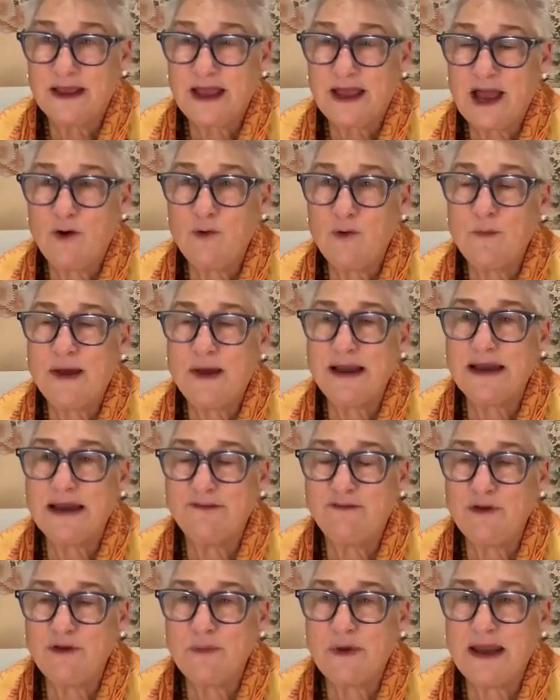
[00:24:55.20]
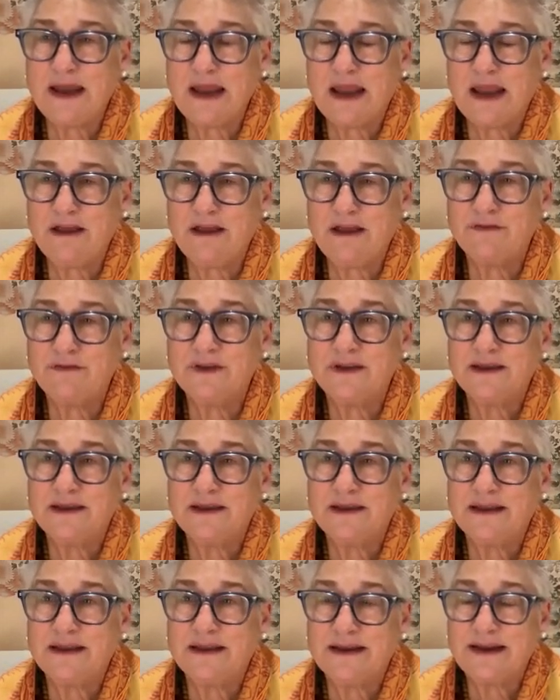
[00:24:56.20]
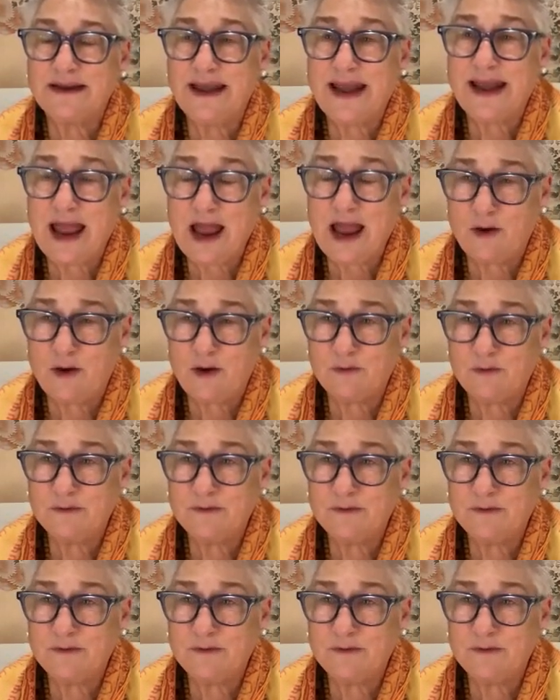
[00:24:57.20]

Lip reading: How am I living my life now?